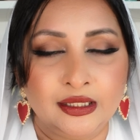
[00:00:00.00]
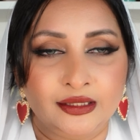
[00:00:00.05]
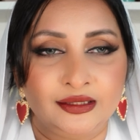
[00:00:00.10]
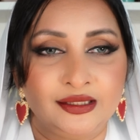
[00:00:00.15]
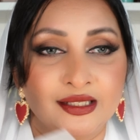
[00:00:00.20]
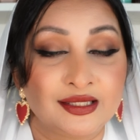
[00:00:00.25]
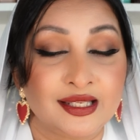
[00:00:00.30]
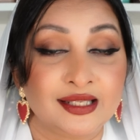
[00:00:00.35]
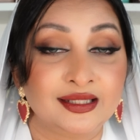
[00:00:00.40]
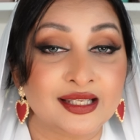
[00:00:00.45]

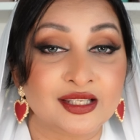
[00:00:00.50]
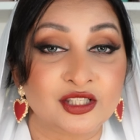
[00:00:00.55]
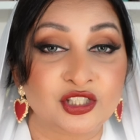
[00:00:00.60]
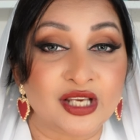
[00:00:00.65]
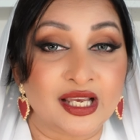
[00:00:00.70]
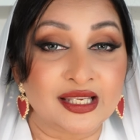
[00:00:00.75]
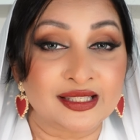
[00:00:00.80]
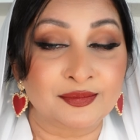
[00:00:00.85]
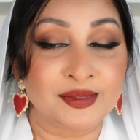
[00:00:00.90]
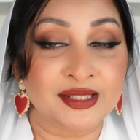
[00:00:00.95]
They're saying there's
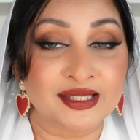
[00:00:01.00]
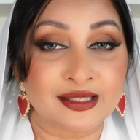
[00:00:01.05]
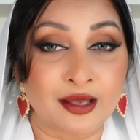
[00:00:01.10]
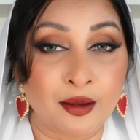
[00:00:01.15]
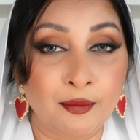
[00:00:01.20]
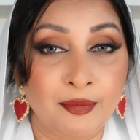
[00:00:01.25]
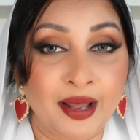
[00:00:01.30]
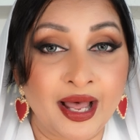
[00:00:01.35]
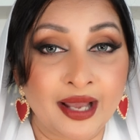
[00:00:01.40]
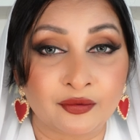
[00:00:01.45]
jasmine
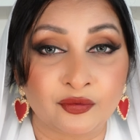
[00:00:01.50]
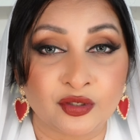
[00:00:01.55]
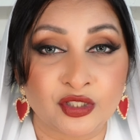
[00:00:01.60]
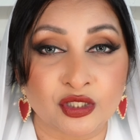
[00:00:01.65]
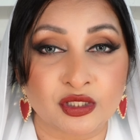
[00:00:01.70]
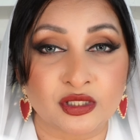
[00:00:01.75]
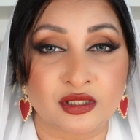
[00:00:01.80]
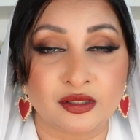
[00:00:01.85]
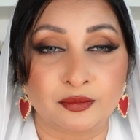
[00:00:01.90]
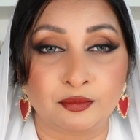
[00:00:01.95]
sambac, which
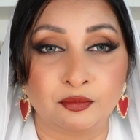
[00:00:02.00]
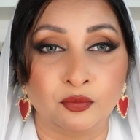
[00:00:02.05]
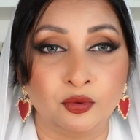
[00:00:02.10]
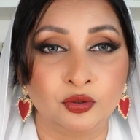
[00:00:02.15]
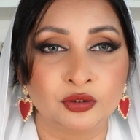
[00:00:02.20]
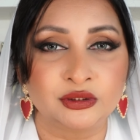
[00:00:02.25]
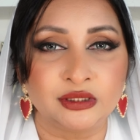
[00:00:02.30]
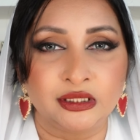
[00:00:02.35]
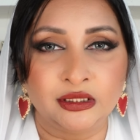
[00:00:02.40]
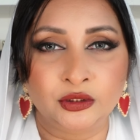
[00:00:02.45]
is the
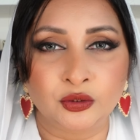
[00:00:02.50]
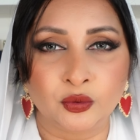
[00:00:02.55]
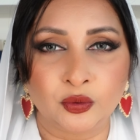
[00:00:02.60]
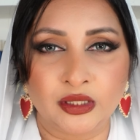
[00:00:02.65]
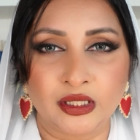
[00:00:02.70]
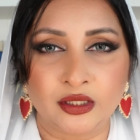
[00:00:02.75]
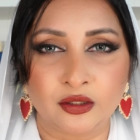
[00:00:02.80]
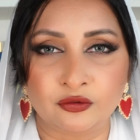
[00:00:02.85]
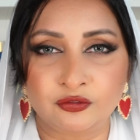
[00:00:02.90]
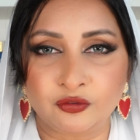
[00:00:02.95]
most
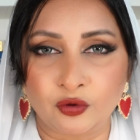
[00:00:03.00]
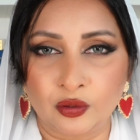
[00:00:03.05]
indolic of